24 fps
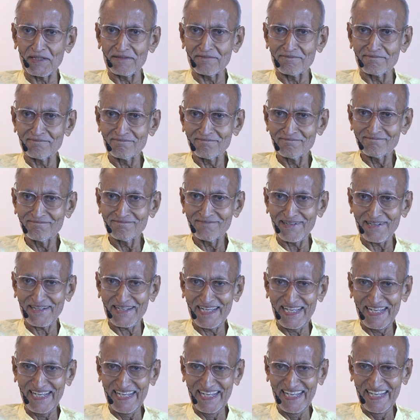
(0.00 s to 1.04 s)
speed,
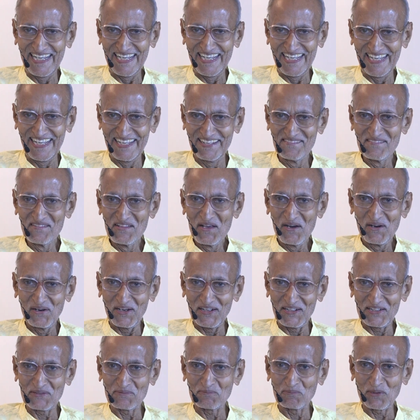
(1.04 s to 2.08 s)

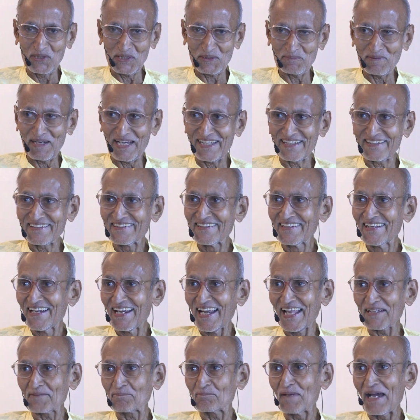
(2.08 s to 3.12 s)
okay, on his motorbike,
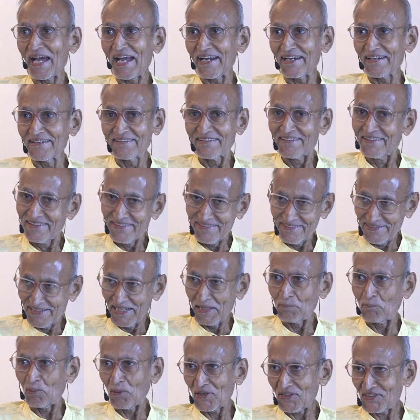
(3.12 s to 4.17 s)
like mad.
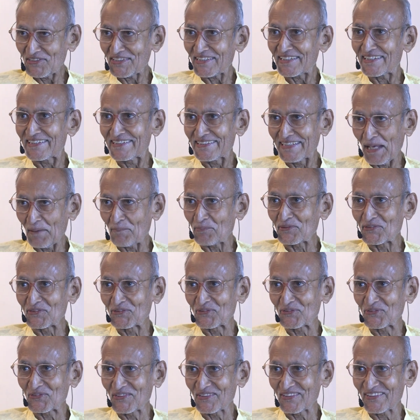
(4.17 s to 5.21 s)
In Pondicherry, it
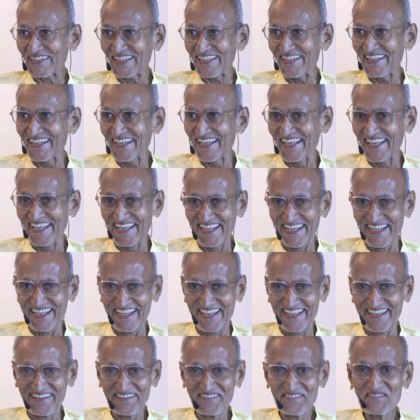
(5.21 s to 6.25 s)
happens,
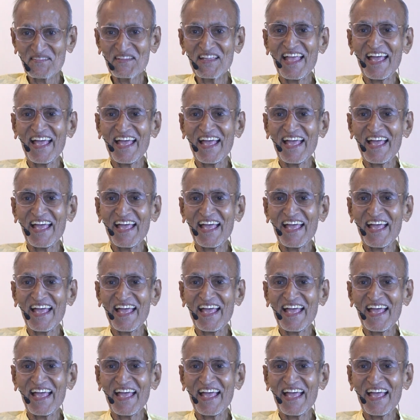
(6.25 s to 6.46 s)
okay?